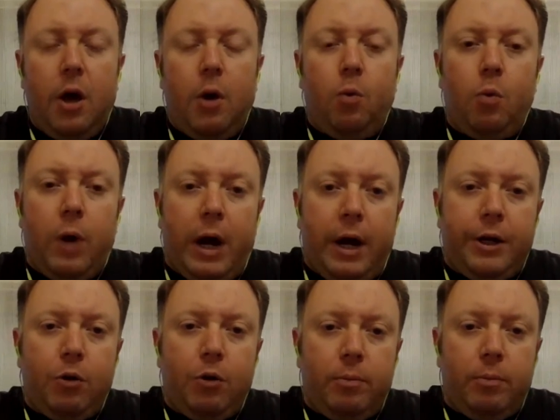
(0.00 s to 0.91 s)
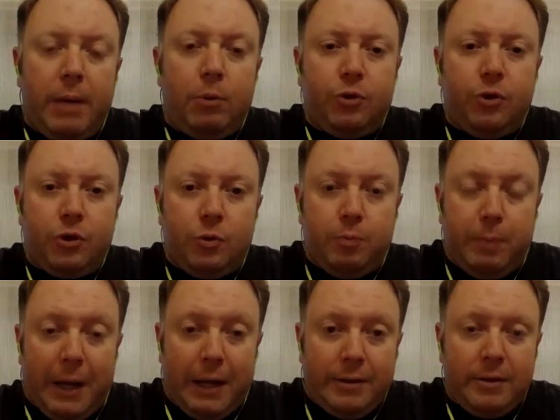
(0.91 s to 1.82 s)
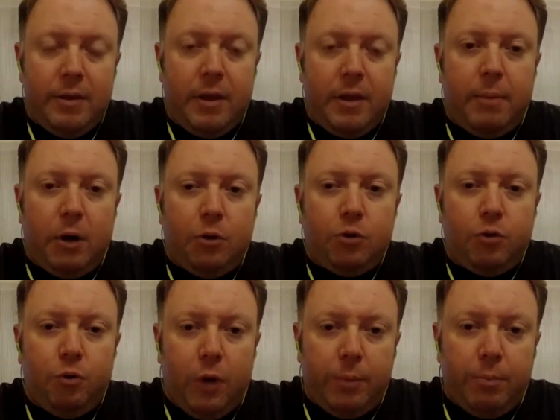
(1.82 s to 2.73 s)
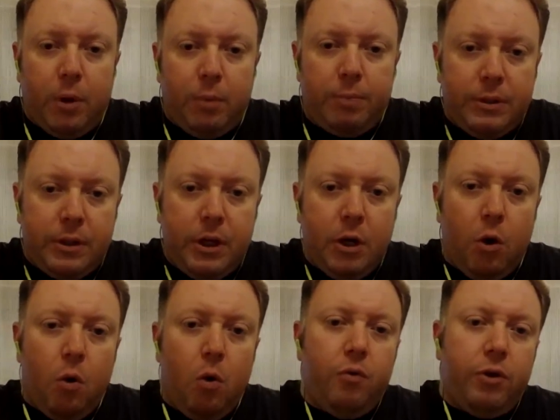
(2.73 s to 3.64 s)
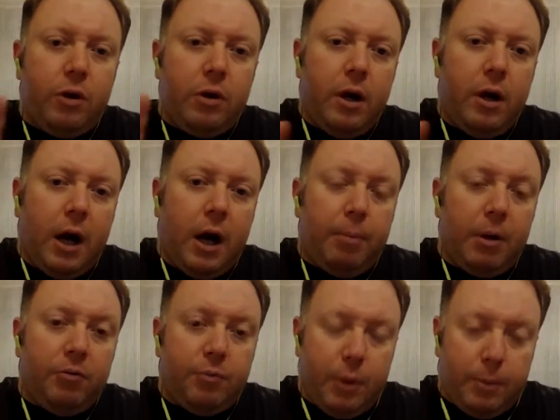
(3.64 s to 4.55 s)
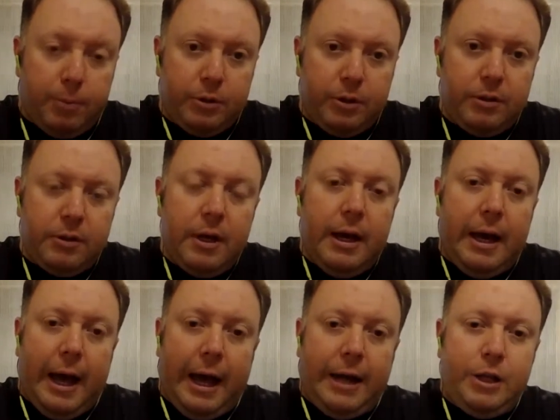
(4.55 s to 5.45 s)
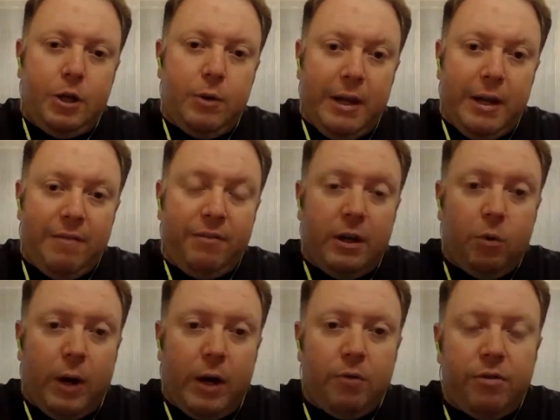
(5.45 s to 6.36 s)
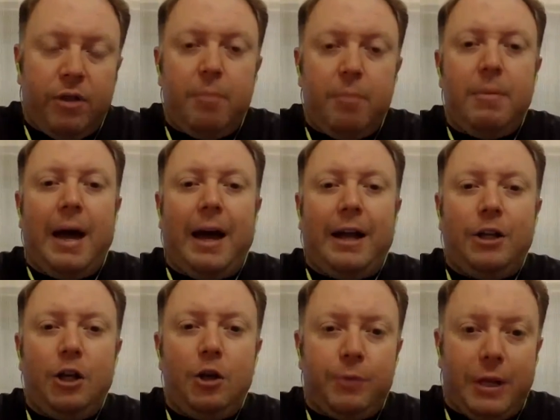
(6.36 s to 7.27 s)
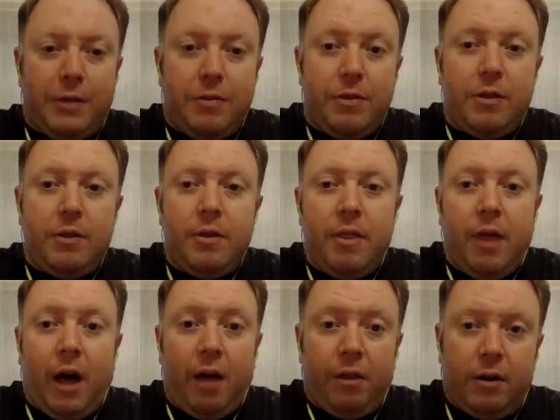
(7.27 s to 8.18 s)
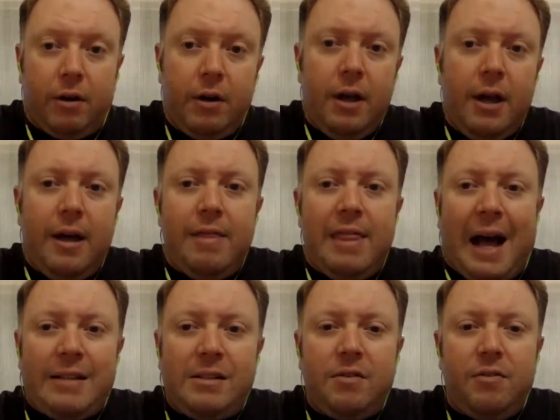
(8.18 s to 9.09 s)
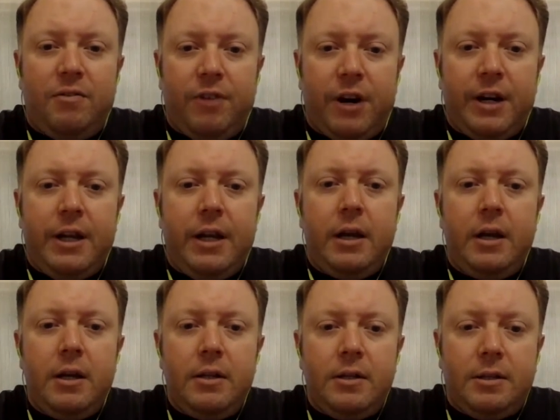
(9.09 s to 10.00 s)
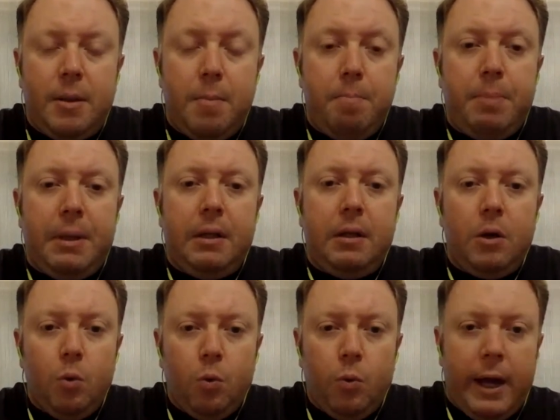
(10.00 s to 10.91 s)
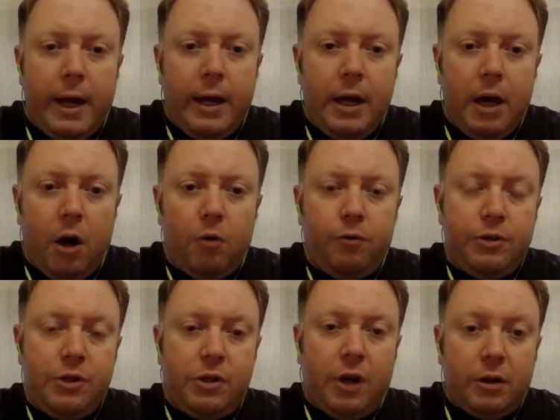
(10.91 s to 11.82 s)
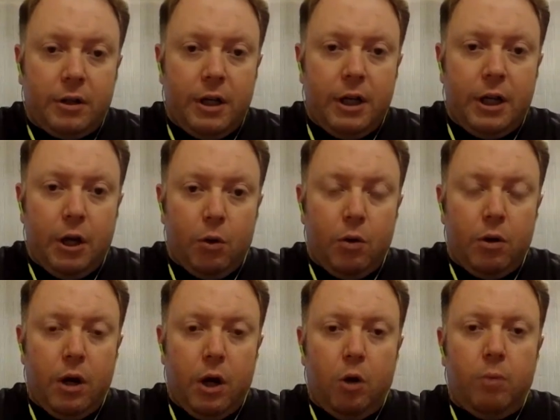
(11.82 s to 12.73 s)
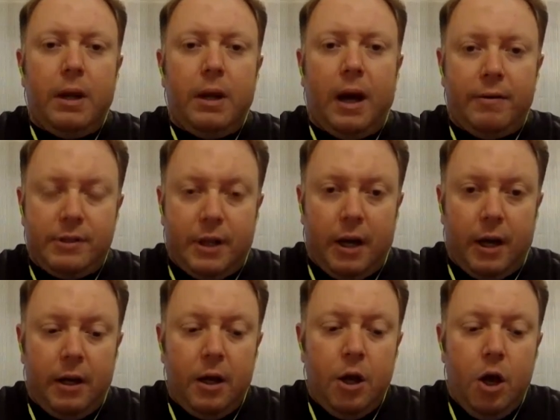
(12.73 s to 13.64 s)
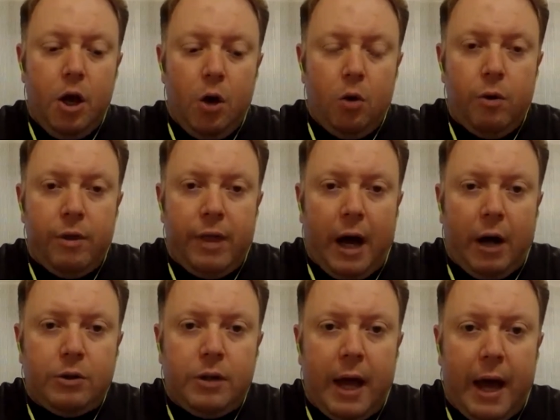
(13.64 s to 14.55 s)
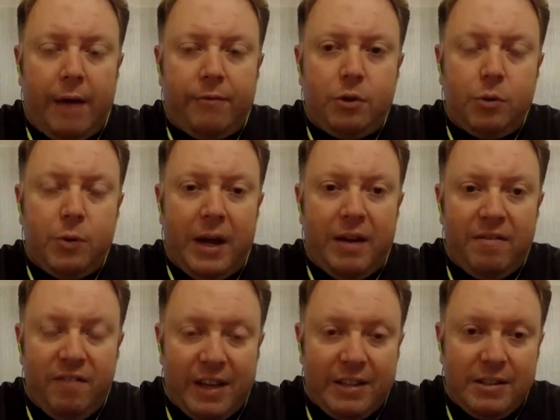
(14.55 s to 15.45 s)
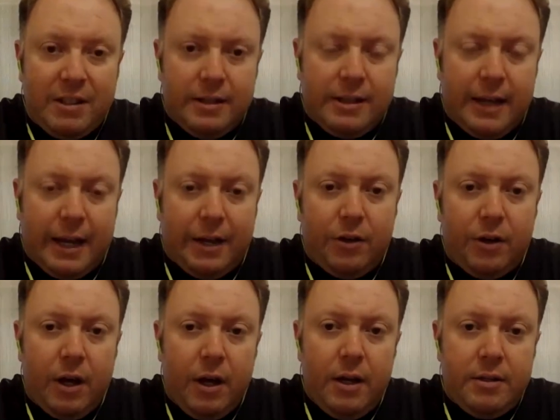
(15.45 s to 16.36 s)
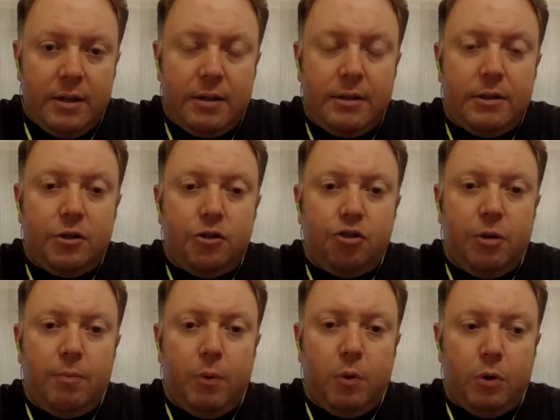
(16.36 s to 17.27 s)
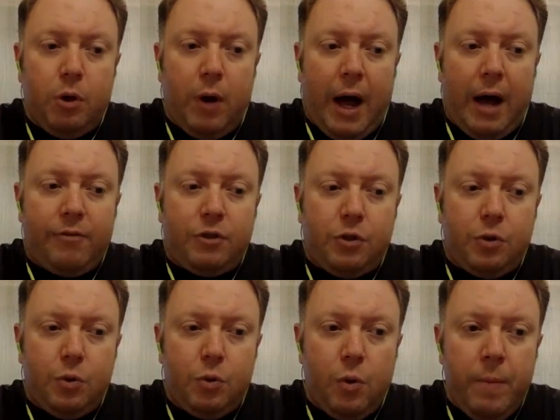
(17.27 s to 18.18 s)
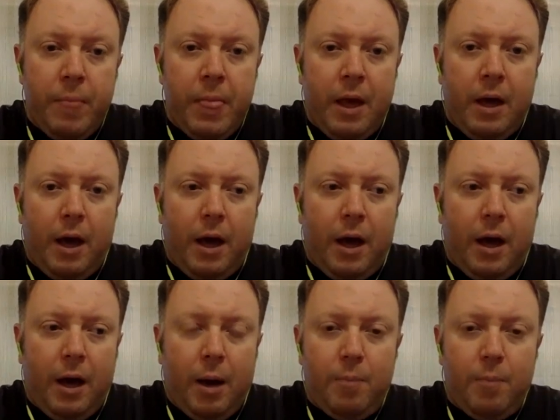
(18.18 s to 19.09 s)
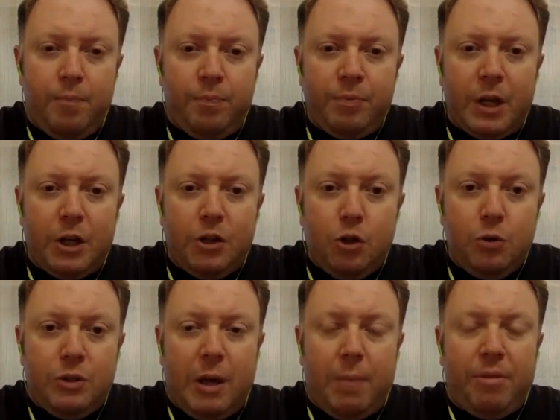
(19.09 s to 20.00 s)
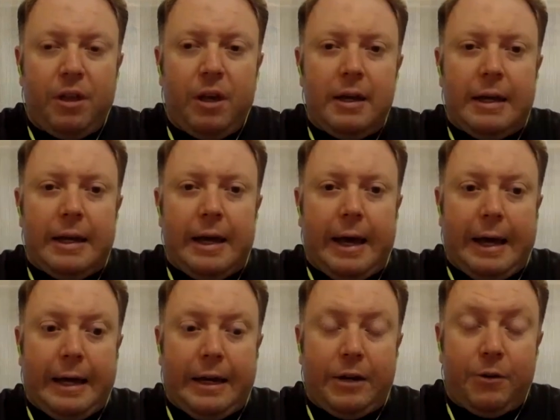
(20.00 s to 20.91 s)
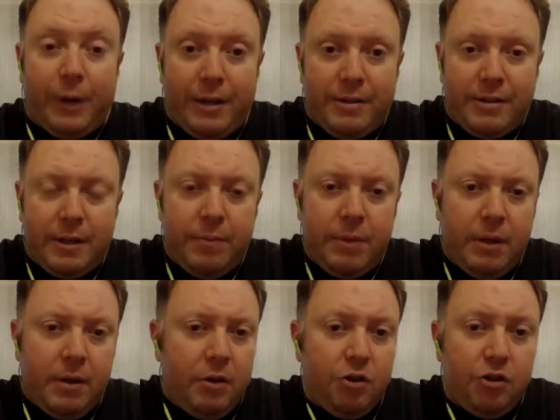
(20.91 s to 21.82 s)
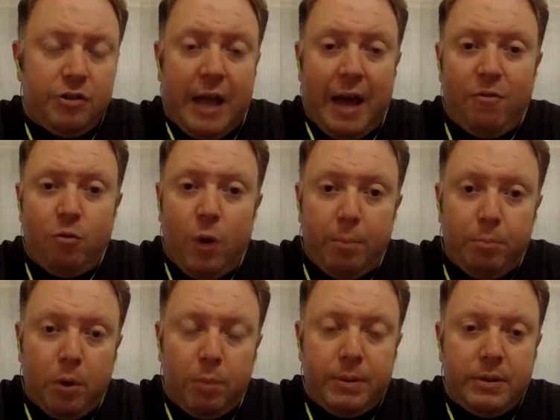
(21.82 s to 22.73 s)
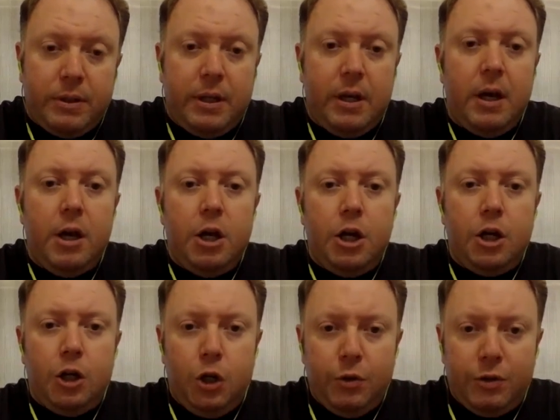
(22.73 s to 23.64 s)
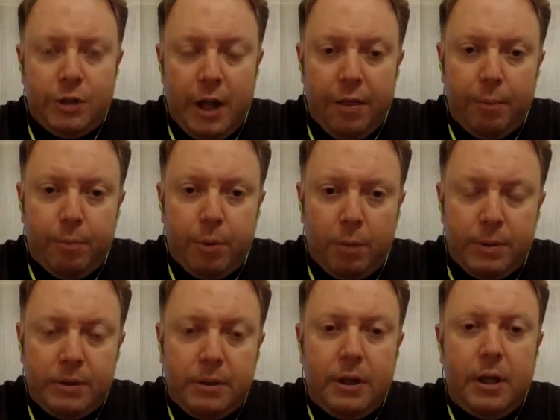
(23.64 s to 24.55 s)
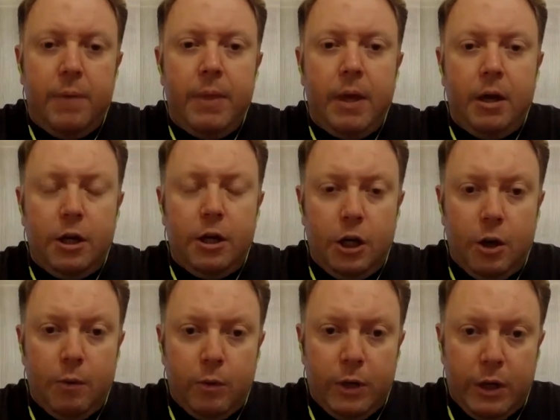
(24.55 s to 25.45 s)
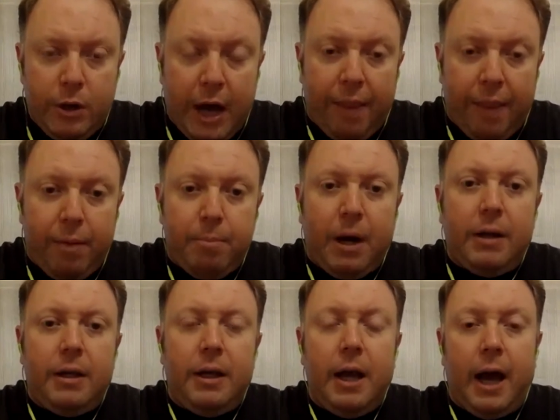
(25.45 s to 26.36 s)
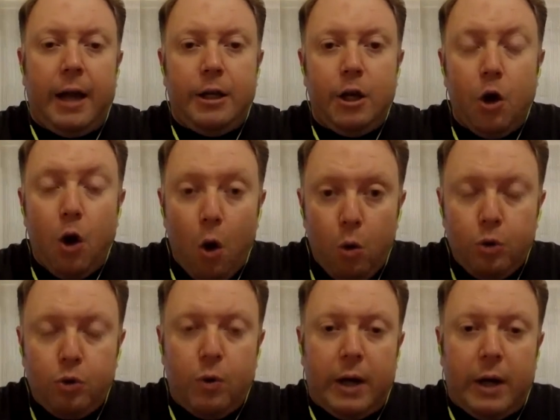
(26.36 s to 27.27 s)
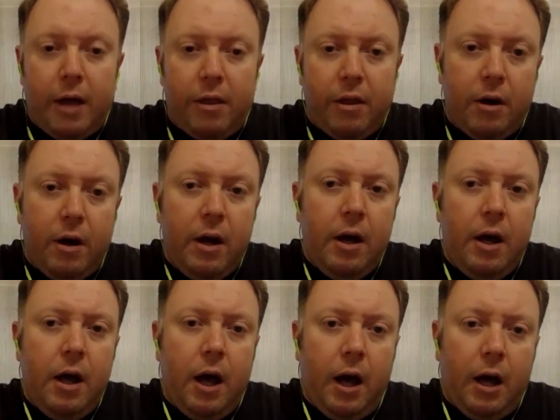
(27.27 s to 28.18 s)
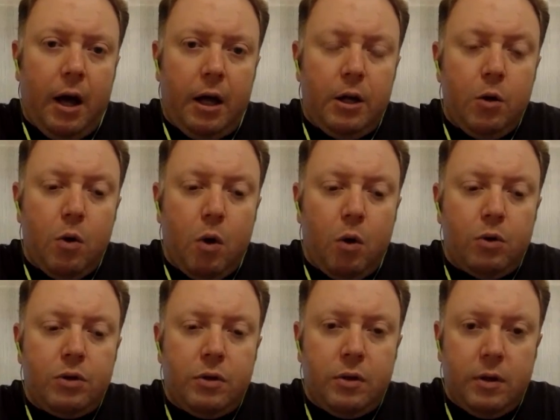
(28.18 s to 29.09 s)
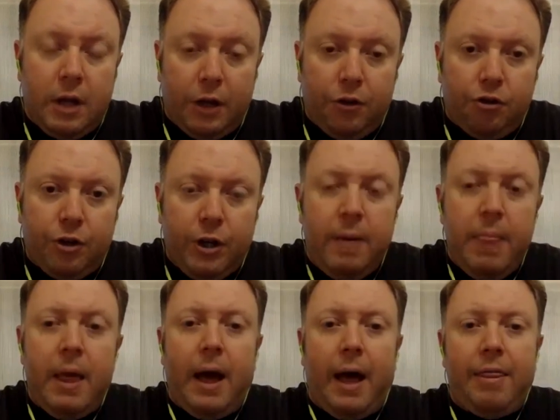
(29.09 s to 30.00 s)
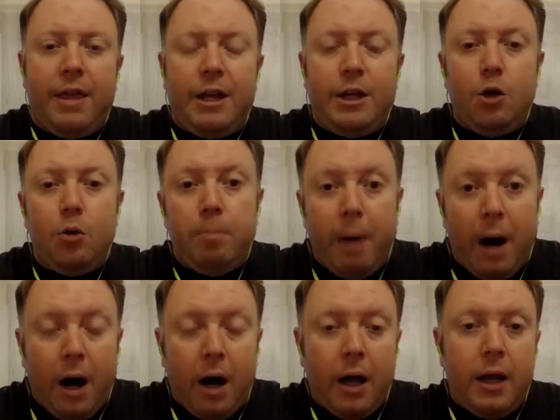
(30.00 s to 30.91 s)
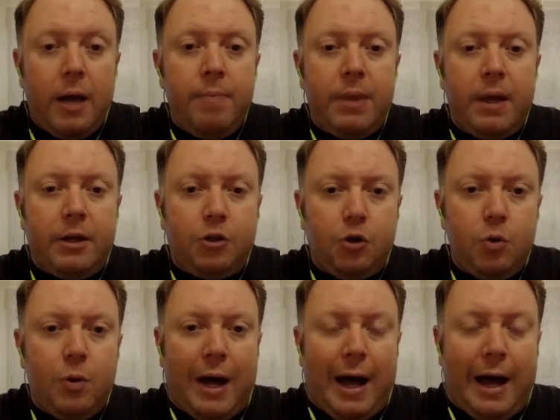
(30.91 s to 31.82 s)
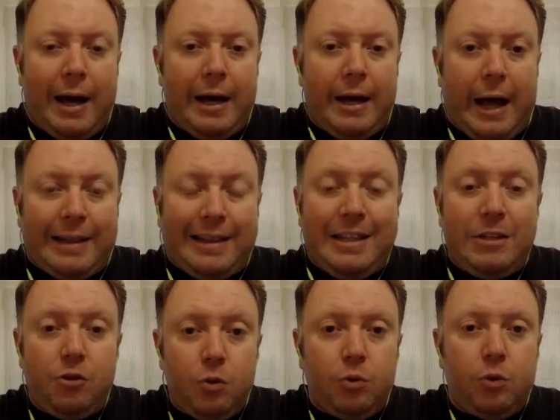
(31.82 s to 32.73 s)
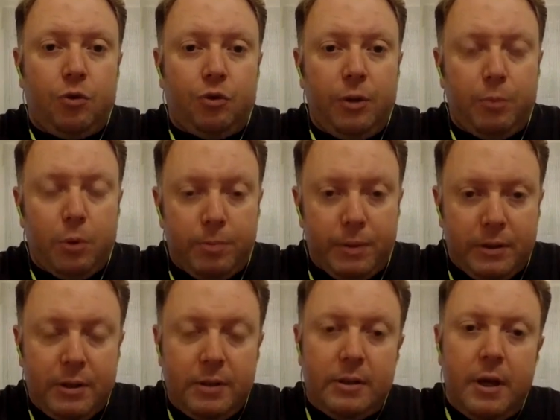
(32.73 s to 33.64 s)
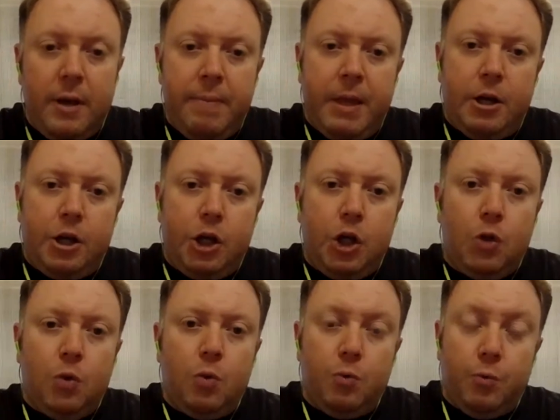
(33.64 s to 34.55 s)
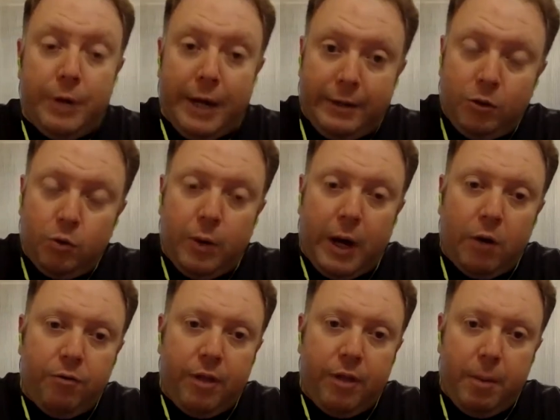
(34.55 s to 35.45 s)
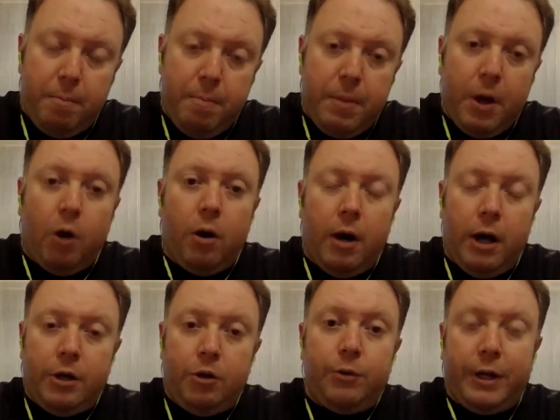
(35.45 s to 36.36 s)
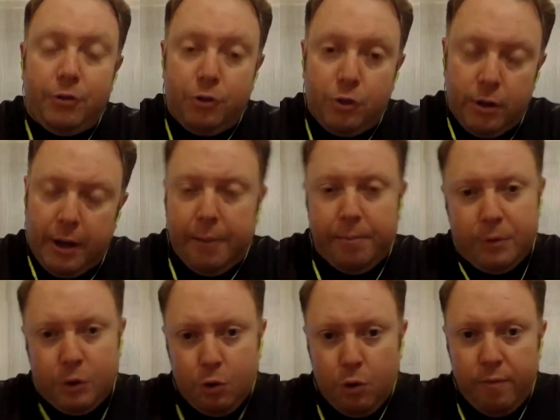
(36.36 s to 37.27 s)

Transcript: where you will be able to split the amount of one property over a couple of properties, and you live in one of them and you rent the other. That's a very simple way of starting your global lifestyle without have to invest in a second citizenship, or you have to do something crazy. You just have one property, you sell the property, you get the money, and you go to another low cost country, and then you buy two at least 2 to 3 properties. You rent one of them, you rent two of